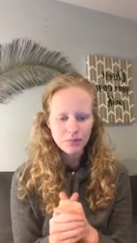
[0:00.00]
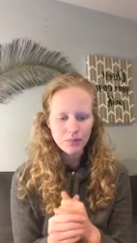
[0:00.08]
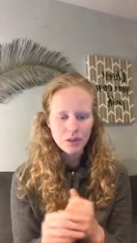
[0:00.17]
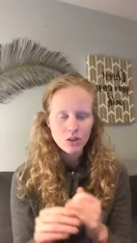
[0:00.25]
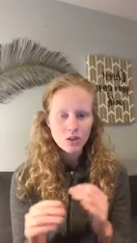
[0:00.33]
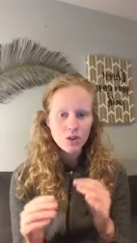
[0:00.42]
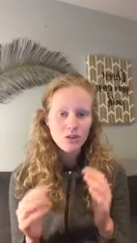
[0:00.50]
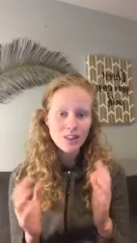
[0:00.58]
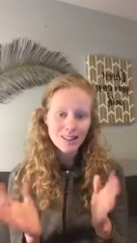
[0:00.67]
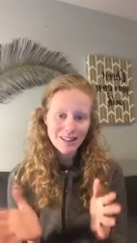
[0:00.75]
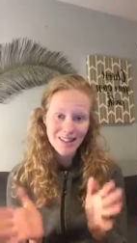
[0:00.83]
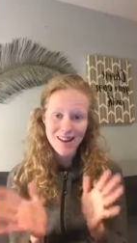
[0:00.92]
So if this
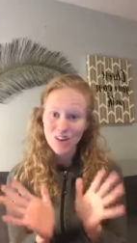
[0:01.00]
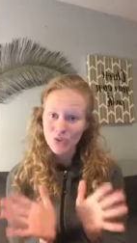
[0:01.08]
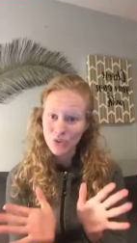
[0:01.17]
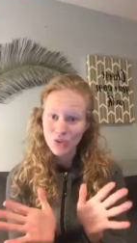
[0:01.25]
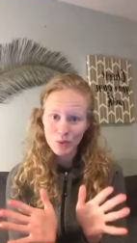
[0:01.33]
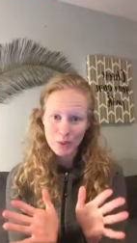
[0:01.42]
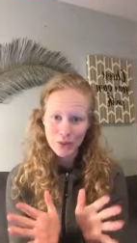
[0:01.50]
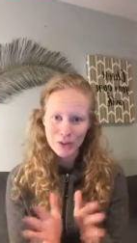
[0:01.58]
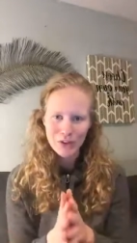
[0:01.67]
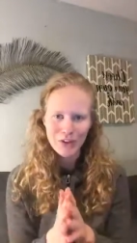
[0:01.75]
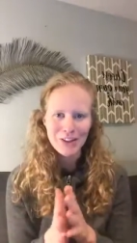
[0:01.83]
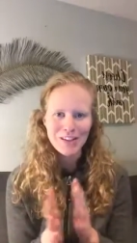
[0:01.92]
sounds
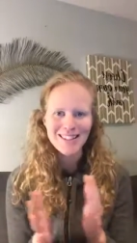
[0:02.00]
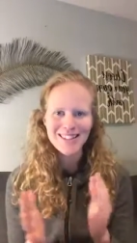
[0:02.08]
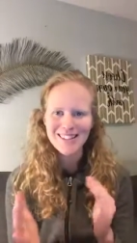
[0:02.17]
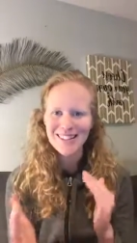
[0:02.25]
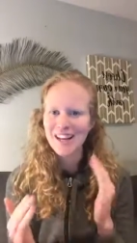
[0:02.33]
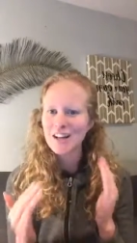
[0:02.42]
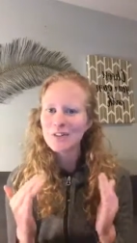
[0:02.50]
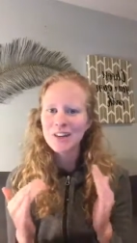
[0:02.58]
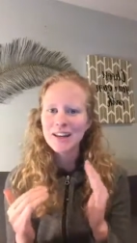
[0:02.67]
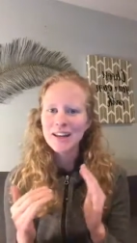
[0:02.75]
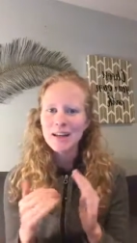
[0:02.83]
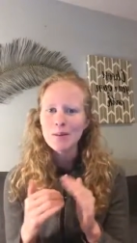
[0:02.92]
familiar, this is kind of
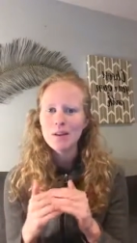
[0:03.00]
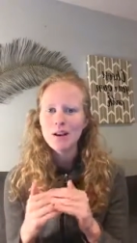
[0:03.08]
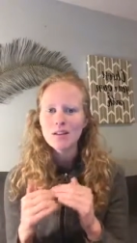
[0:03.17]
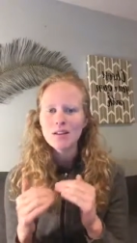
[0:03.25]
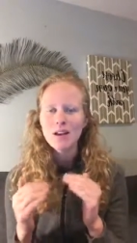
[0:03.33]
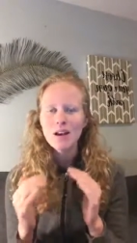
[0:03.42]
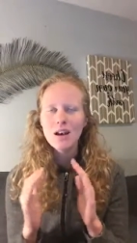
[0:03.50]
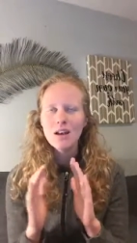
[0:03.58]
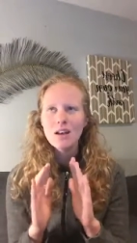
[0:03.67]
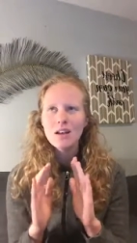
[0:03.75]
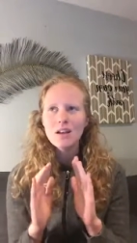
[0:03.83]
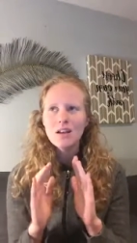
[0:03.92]
ringing any bells, then
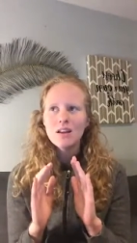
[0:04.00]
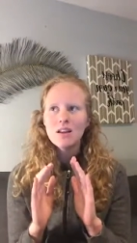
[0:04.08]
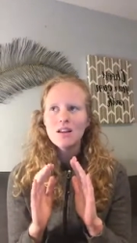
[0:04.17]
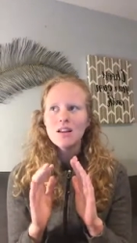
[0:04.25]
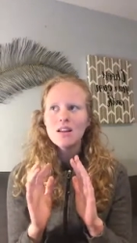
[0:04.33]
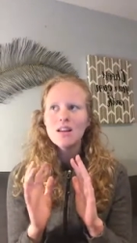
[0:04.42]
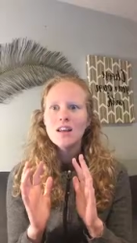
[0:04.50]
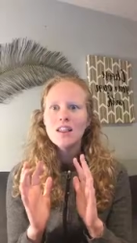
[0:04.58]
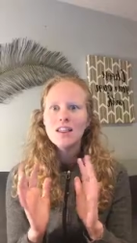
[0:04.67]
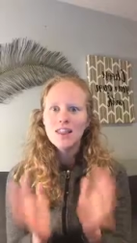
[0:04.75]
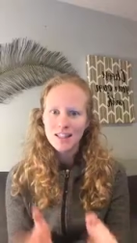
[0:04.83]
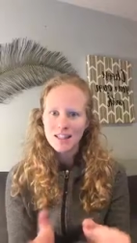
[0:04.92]

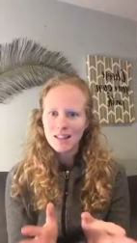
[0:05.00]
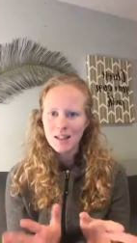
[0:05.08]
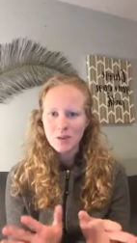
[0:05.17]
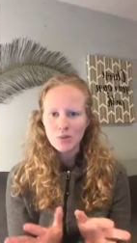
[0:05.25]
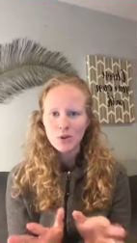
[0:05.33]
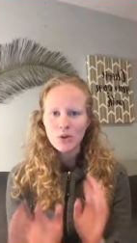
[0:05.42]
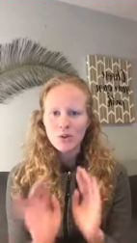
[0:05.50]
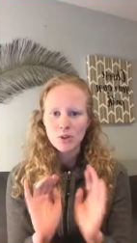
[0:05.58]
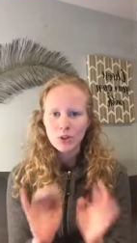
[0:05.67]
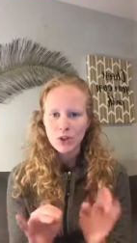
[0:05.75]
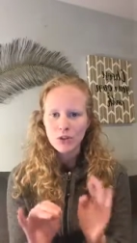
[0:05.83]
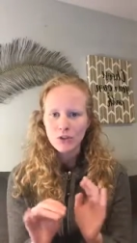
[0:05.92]
this episode is
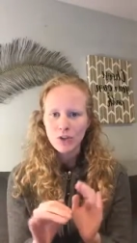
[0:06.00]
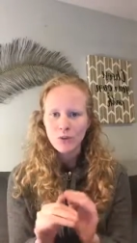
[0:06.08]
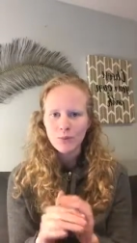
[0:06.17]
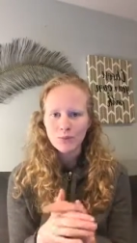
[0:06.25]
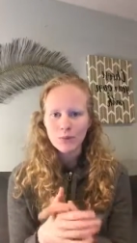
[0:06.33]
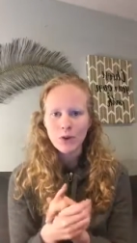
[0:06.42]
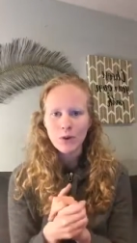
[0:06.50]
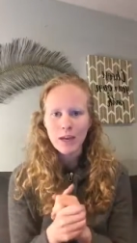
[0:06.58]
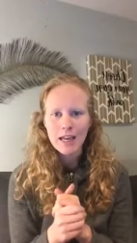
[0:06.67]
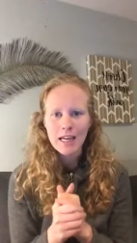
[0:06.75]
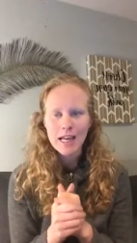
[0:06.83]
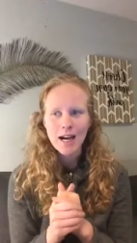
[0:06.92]
just for you,
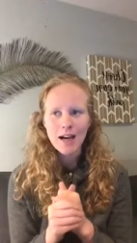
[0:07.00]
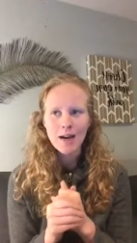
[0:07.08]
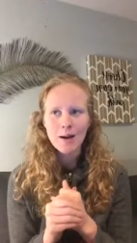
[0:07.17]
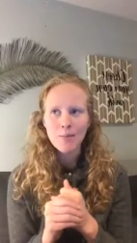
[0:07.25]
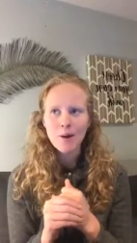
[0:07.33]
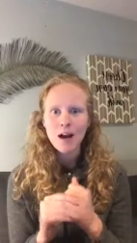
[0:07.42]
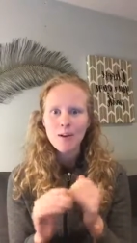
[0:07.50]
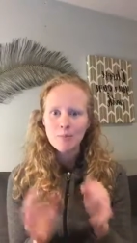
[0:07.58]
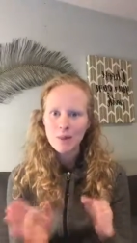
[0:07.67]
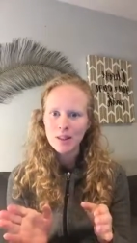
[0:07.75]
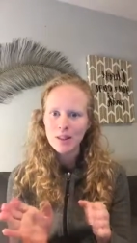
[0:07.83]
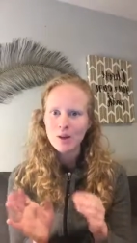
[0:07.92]
okay? I've
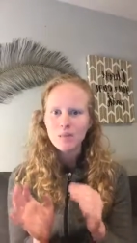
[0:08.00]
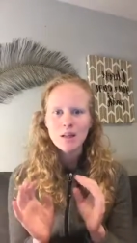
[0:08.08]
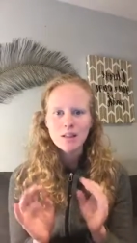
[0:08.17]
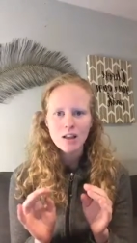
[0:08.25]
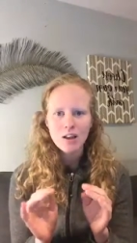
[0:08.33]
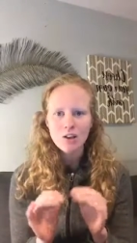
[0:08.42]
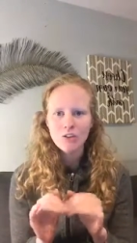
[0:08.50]
been there myself.